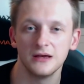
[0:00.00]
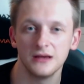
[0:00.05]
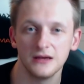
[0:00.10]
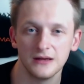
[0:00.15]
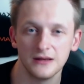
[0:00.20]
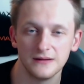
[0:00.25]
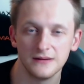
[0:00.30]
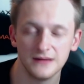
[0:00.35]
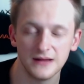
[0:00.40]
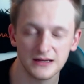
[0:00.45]

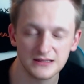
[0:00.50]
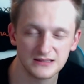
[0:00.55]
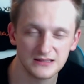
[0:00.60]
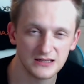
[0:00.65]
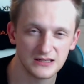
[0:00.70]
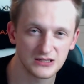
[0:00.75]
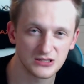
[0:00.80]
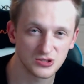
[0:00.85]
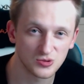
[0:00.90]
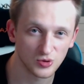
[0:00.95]
next
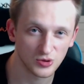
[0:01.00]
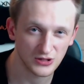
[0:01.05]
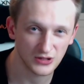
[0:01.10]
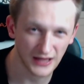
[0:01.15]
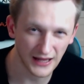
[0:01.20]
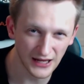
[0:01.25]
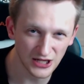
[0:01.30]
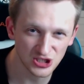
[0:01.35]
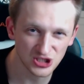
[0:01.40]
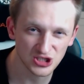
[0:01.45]
year's
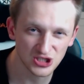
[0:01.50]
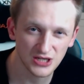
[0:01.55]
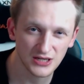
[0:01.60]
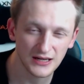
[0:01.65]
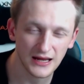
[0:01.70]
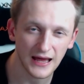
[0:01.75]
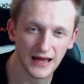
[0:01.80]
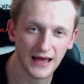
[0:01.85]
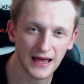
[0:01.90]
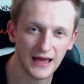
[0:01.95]
rotation,
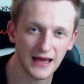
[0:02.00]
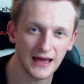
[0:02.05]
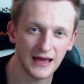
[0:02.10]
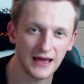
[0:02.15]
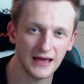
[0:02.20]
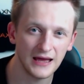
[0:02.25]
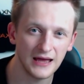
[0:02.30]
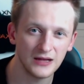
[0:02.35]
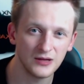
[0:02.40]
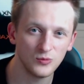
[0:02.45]

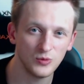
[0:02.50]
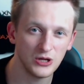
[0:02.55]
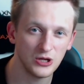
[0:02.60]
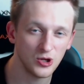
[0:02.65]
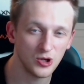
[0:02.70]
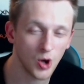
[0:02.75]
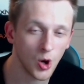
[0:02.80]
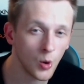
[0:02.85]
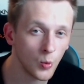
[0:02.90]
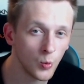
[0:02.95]
and we
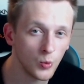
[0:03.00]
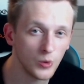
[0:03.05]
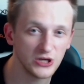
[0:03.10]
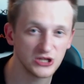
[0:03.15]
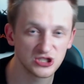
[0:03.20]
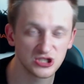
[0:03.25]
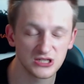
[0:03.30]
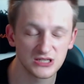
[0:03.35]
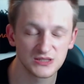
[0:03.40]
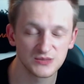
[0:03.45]
know which
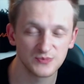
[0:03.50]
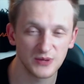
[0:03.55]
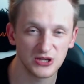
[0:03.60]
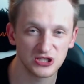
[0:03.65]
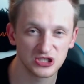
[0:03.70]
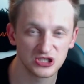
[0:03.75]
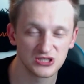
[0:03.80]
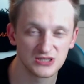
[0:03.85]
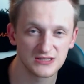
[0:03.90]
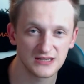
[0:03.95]

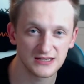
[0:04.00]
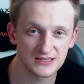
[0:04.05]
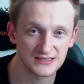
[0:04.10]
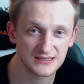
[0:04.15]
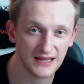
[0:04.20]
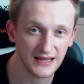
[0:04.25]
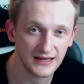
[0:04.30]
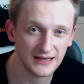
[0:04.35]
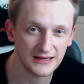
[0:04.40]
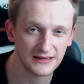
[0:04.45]
expansions are
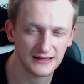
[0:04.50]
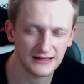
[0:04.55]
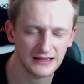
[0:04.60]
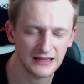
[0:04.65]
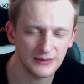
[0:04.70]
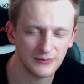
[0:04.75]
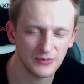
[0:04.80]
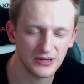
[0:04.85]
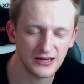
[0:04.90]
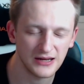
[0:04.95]
staying in the game,
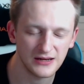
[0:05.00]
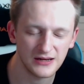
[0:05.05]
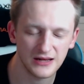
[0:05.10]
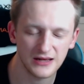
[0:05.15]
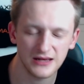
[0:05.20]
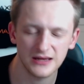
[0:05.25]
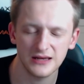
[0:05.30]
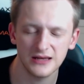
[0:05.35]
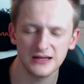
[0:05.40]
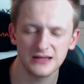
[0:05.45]
and
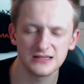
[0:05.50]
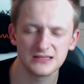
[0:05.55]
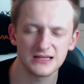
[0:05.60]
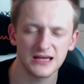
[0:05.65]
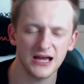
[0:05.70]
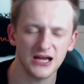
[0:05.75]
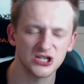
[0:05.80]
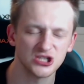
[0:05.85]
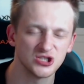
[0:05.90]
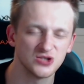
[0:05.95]
it is
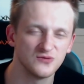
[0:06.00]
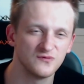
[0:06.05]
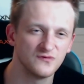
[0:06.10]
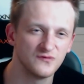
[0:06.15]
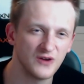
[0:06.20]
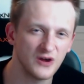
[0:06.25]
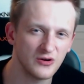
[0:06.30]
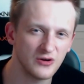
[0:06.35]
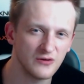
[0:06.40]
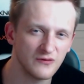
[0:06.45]
actually
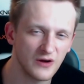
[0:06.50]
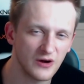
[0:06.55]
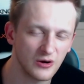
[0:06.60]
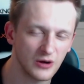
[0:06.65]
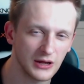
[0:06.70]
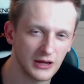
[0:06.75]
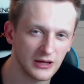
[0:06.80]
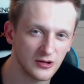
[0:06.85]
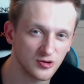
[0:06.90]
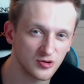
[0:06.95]
very
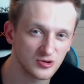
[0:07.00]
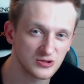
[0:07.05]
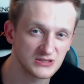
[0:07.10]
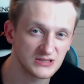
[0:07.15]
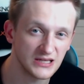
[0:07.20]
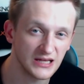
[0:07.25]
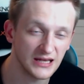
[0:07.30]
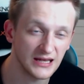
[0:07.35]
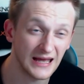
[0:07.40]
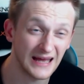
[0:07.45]

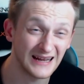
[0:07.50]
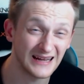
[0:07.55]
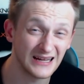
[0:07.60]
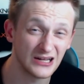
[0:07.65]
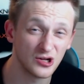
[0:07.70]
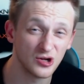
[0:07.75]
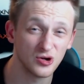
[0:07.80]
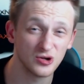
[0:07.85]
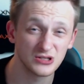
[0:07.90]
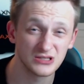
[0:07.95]
interesting, and it
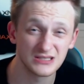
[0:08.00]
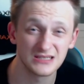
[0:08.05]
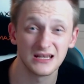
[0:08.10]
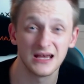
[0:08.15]
looks